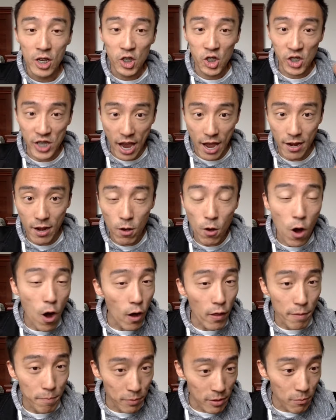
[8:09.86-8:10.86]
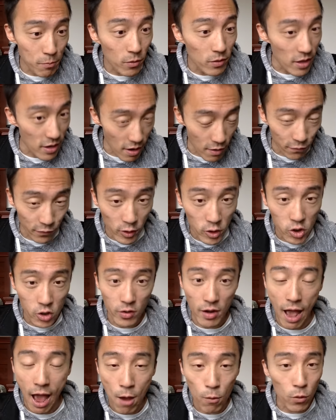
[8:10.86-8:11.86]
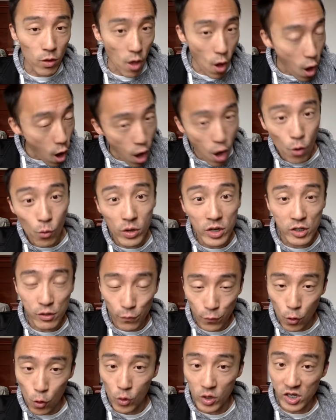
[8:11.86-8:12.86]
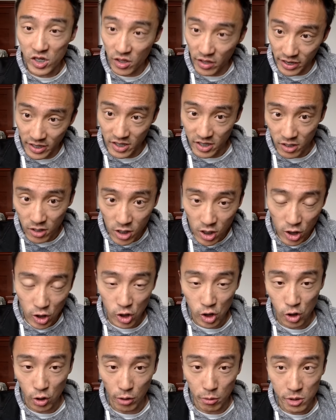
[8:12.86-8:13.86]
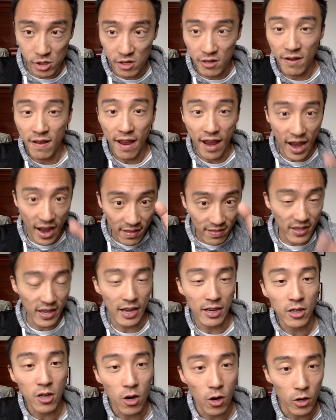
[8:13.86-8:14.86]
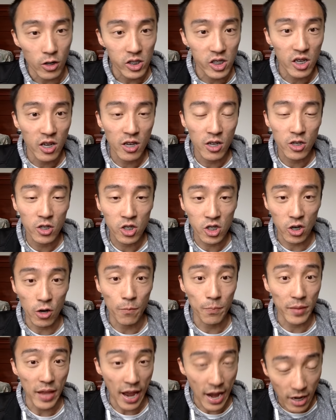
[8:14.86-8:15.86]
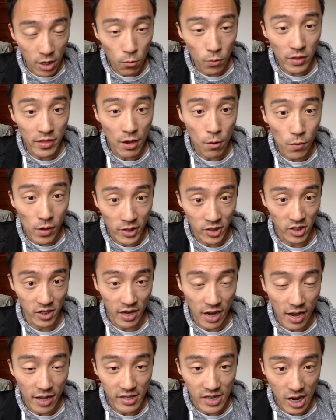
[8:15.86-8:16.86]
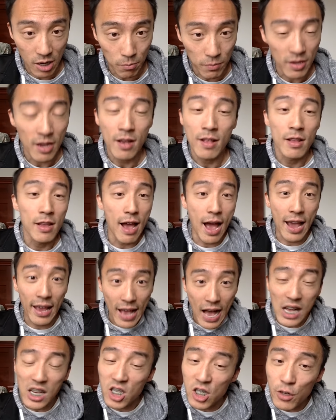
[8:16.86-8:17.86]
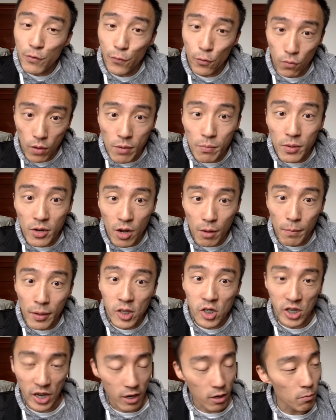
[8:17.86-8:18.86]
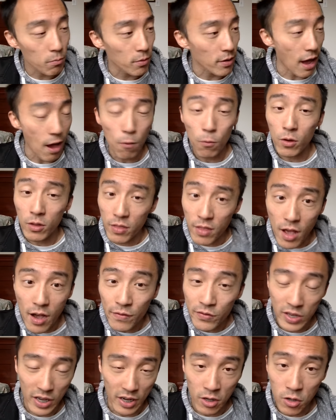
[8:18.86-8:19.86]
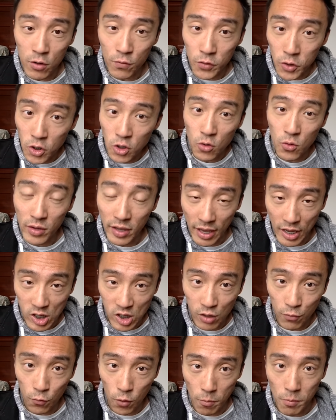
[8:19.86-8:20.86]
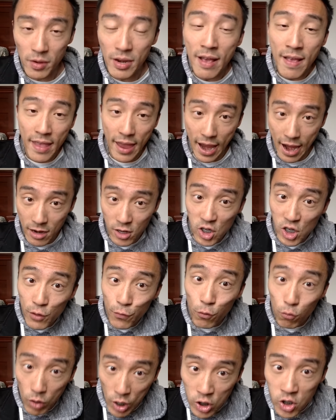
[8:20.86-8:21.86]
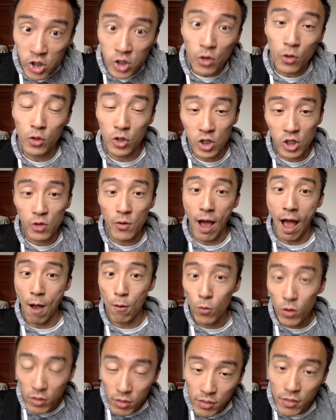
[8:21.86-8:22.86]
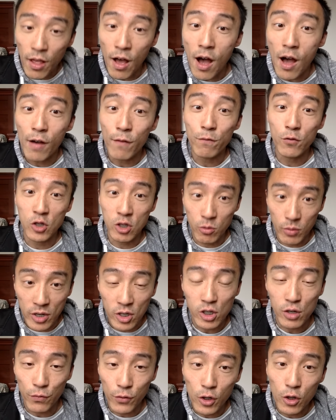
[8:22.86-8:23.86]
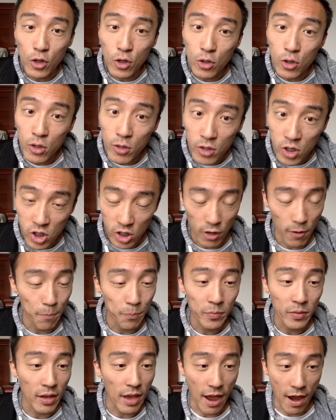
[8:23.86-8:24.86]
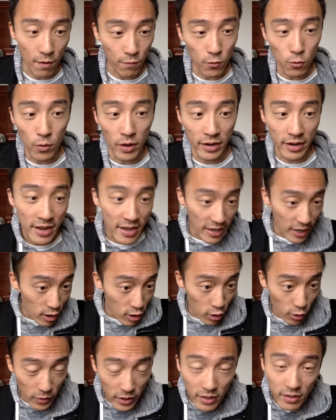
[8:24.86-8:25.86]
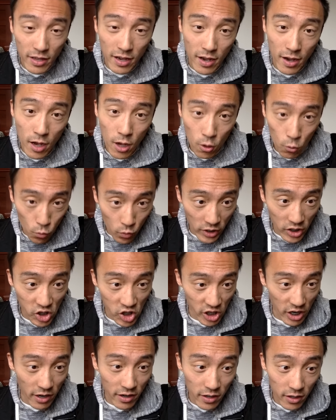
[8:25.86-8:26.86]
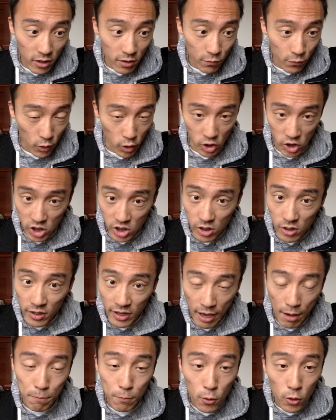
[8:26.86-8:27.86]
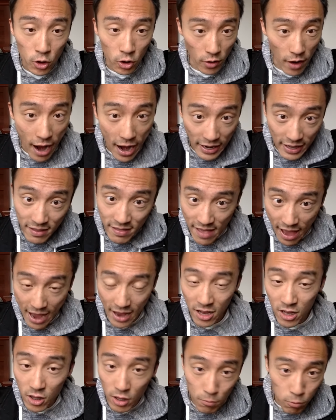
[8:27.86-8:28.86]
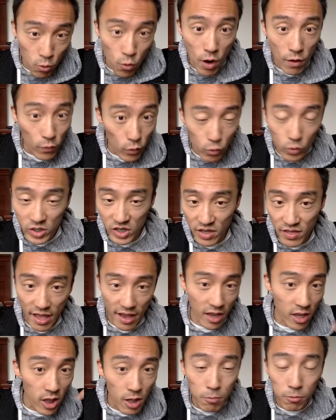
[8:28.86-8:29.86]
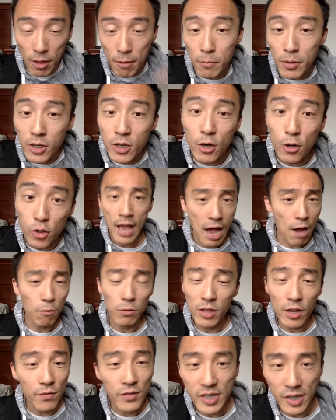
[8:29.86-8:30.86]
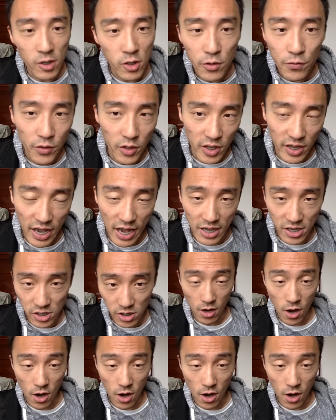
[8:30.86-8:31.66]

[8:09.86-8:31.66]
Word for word: Shout out all the people that I featured. I will always, of course, link in the description and the end cards. So anyone that wants to contact me, I got Sifu Redmond on my channel, but I would love to interview you against Sifu Redmond and Sifu Rasun too. I would love to interview you. So everyone, including the Wing Chun vs. Kenpo Karate, that clip, whoever was in that clip, let me know. I would love to interview you guys.